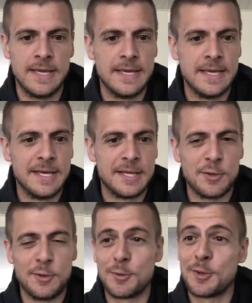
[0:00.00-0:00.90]

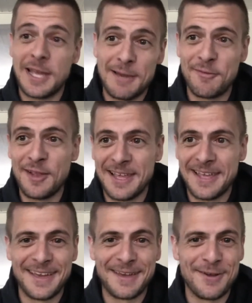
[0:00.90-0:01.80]
So today I'm feeling
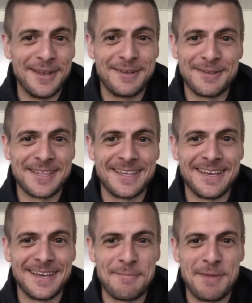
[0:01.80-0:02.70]
great because
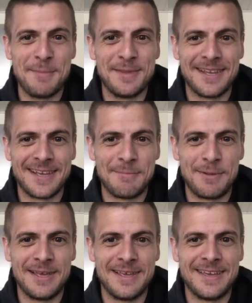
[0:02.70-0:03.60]
I'm happy that I can
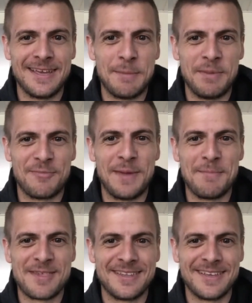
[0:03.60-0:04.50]
play a bit of
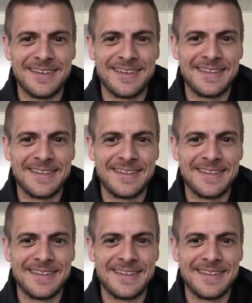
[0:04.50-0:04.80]
badminton again.